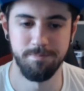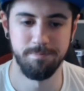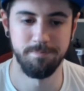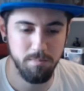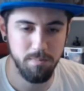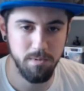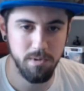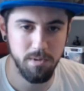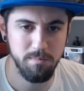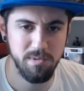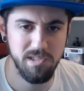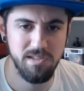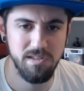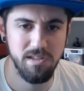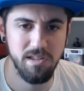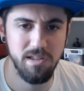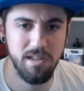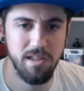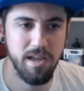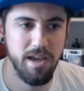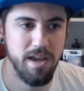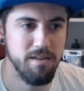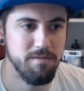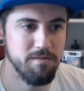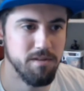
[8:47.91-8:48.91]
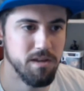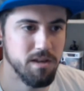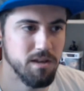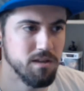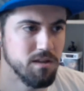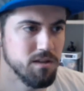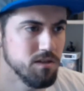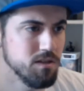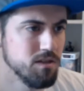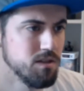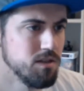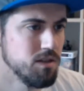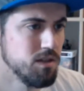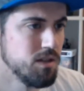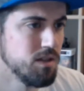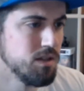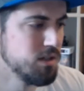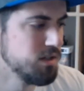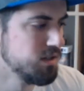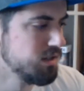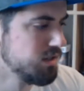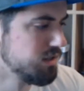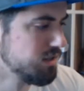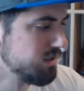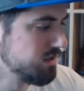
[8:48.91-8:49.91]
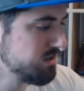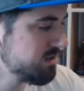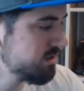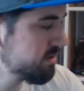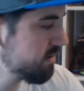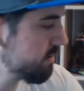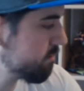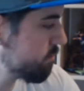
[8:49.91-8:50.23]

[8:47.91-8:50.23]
I'm still having some